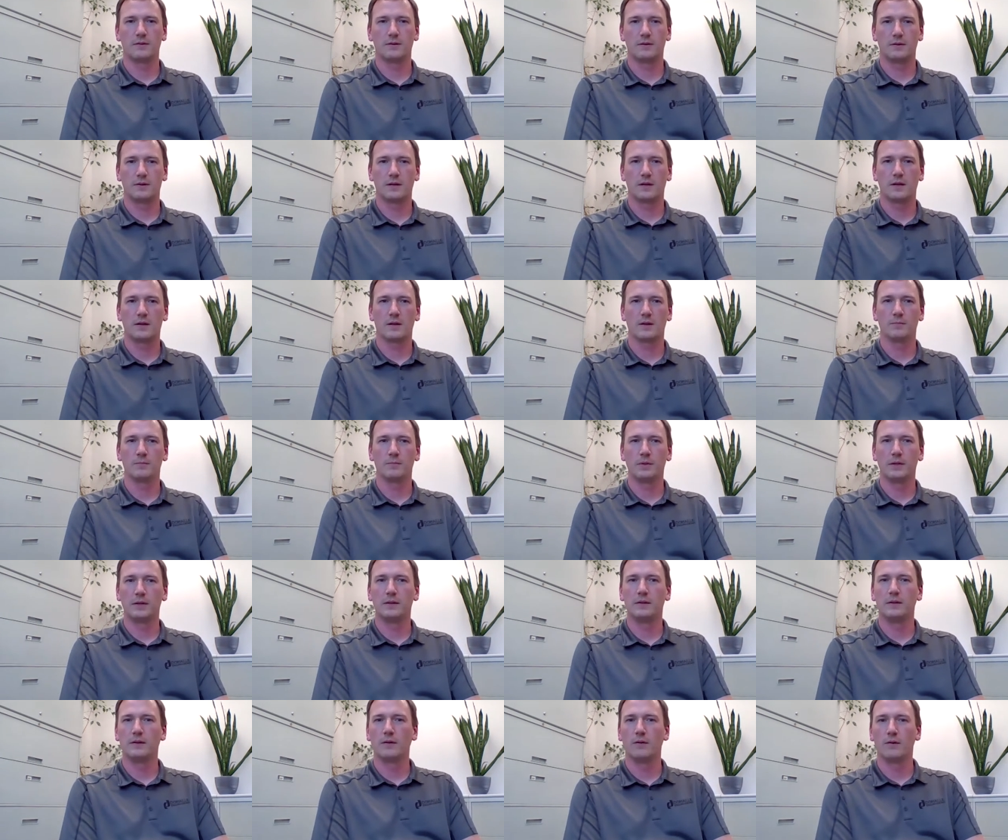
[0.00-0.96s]
kind of
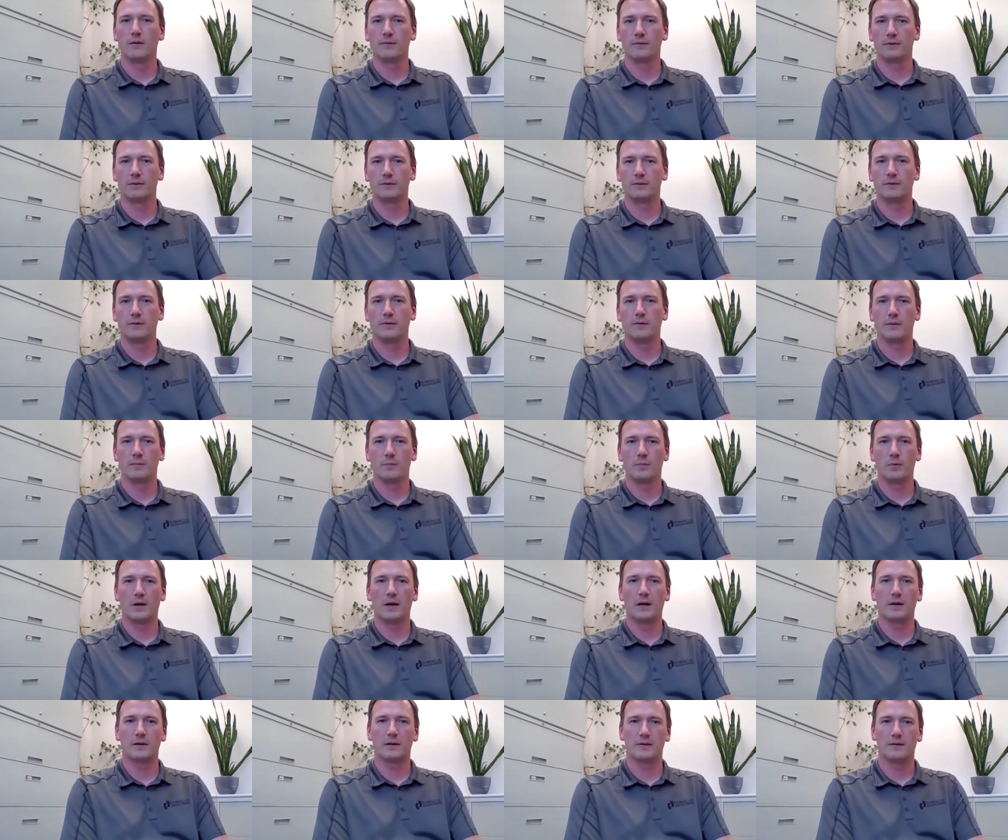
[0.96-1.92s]
completely over to the
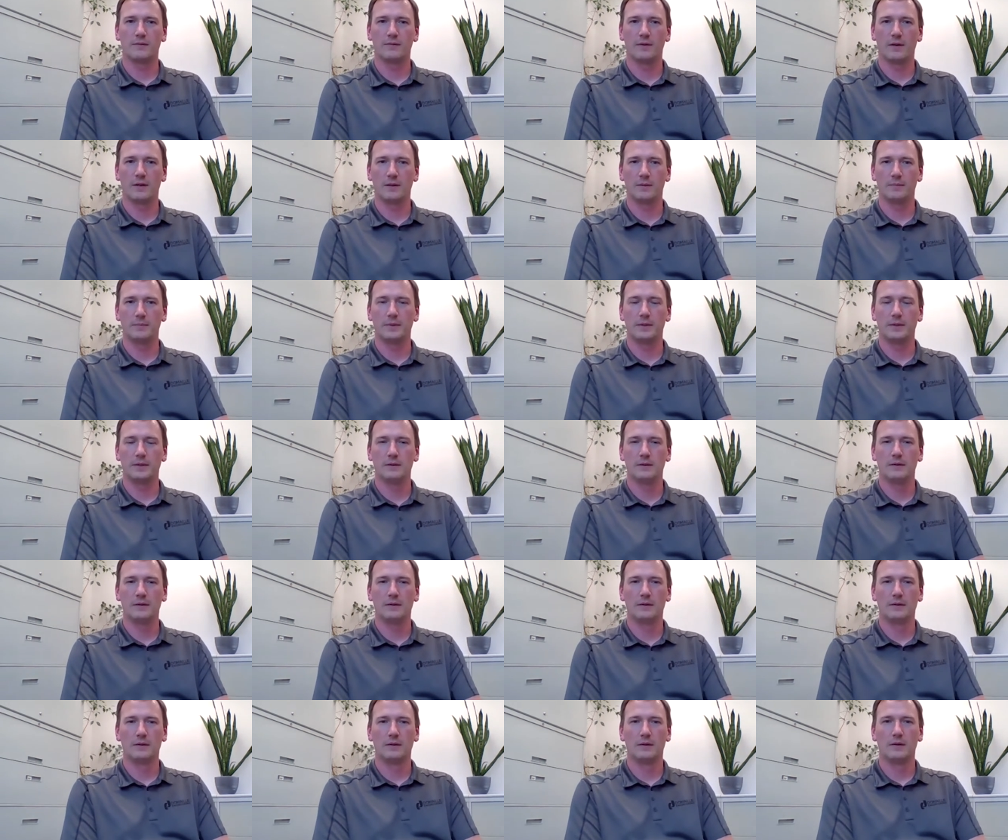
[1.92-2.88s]
product development
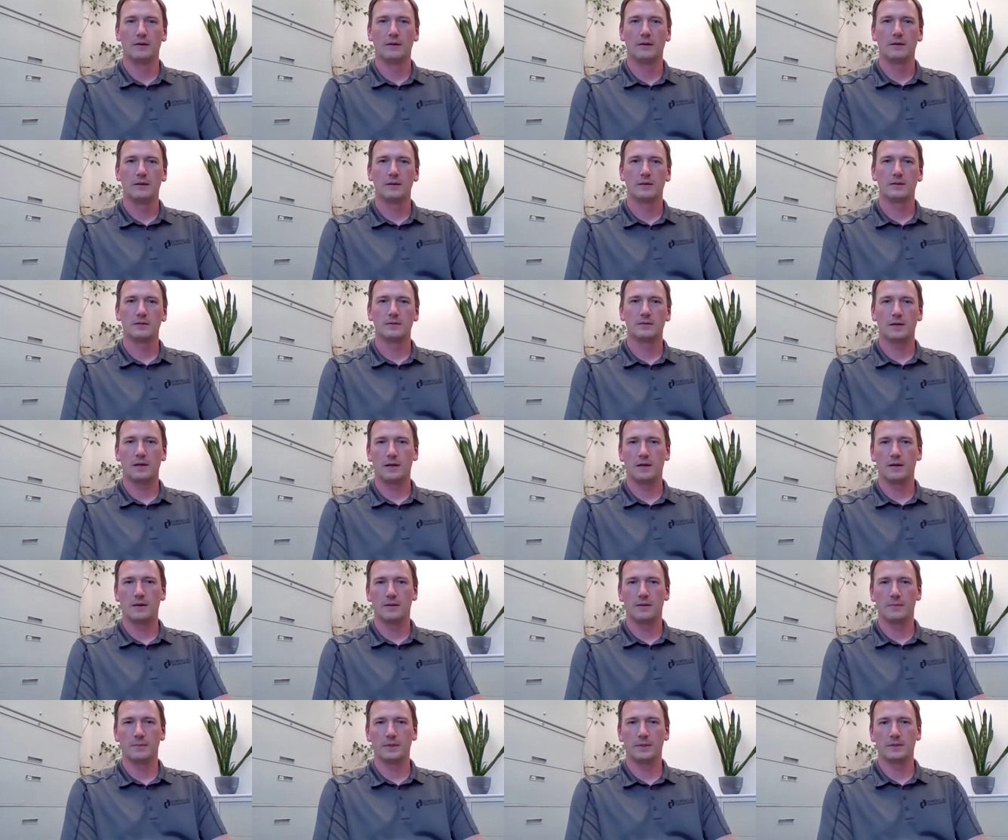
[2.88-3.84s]
side
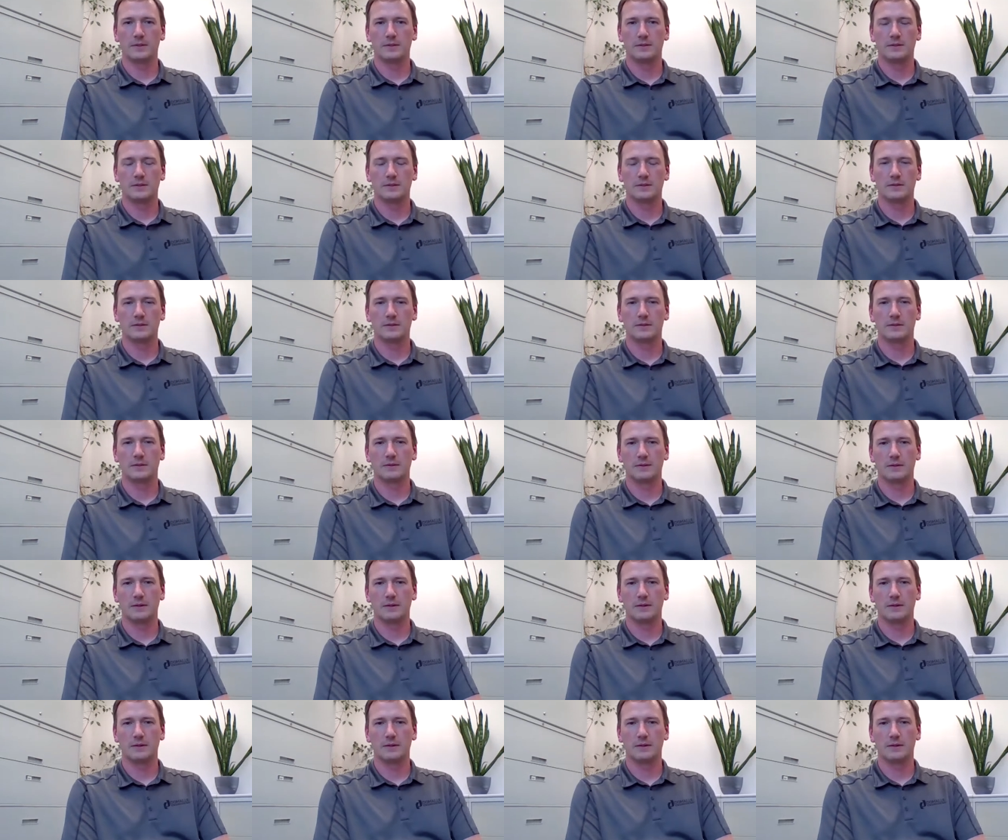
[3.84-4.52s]
of the business.